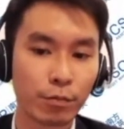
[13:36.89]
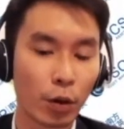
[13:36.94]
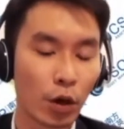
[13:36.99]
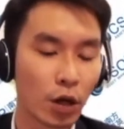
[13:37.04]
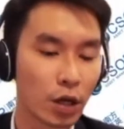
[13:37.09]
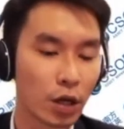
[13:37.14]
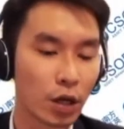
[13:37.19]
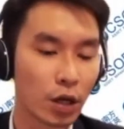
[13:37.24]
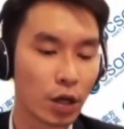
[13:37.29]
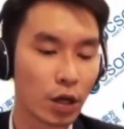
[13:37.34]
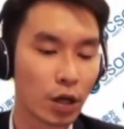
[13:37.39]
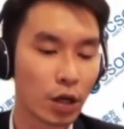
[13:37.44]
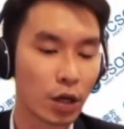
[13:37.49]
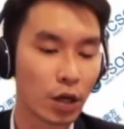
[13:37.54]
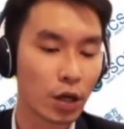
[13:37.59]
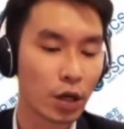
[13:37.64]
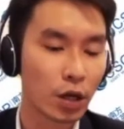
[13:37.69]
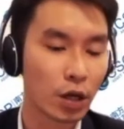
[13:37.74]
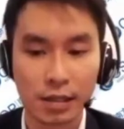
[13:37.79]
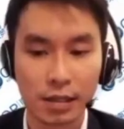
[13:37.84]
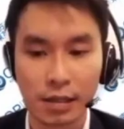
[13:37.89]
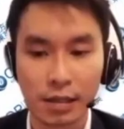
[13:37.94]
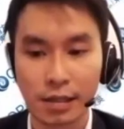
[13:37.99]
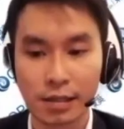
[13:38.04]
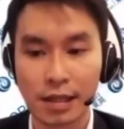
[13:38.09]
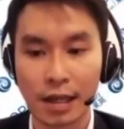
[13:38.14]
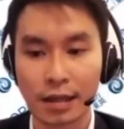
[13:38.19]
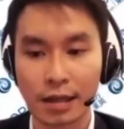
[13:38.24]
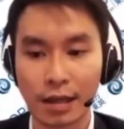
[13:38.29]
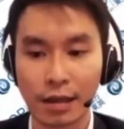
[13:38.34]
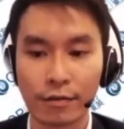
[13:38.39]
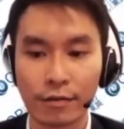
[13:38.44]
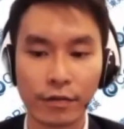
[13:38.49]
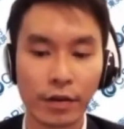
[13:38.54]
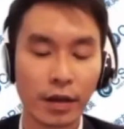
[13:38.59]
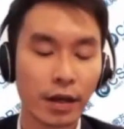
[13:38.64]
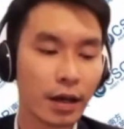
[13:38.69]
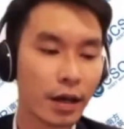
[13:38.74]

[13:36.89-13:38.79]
policies, tax incentive,